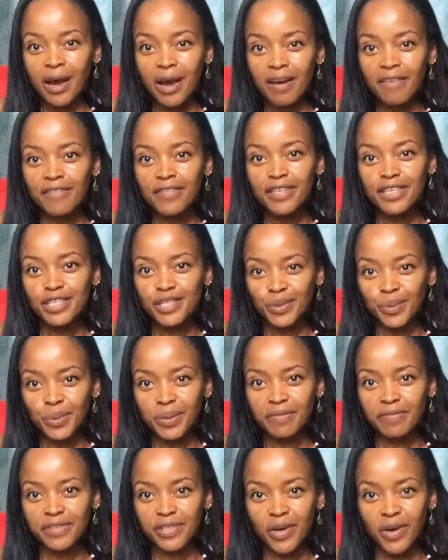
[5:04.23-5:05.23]
of the school
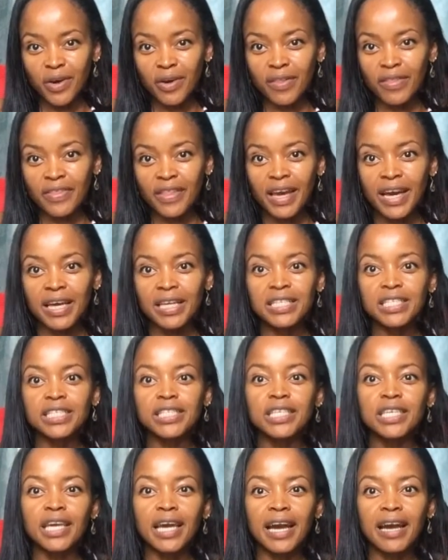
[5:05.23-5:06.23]
of thought that
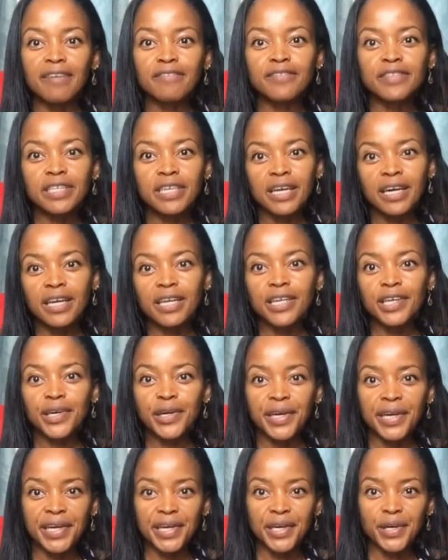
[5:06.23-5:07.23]
you have to cut your
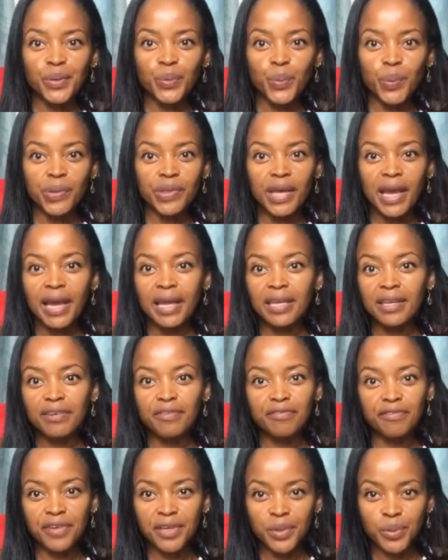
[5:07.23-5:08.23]
hair with any
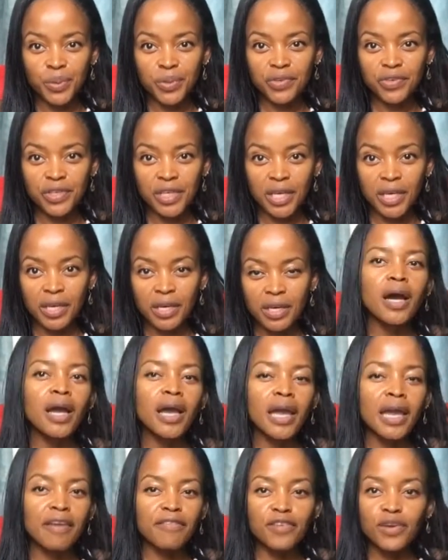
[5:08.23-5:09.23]
frequency.
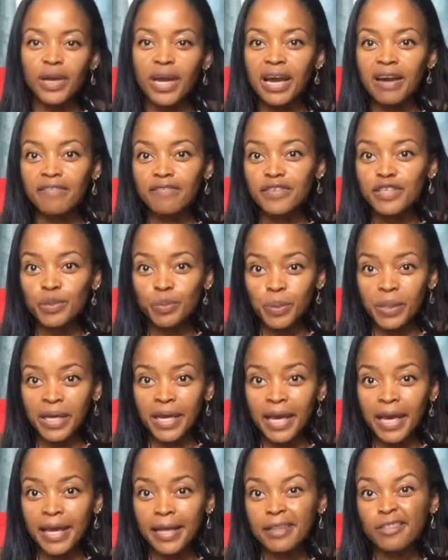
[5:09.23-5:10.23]
If you have split
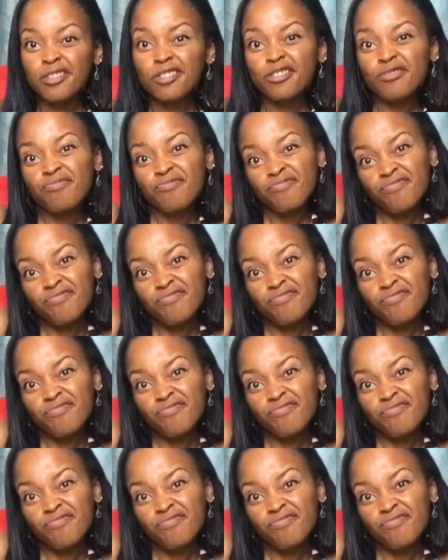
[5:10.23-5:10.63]
ends,